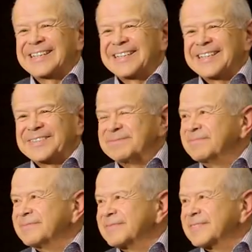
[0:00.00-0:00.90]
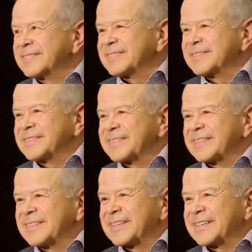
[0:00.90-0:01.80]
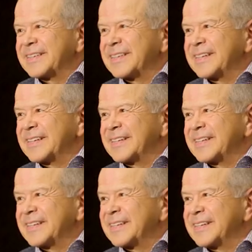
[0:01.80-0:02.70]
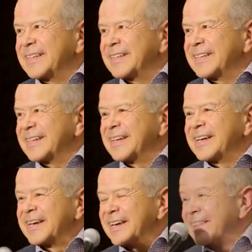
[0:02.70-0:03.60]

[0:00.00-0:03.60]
The person shown says nothing.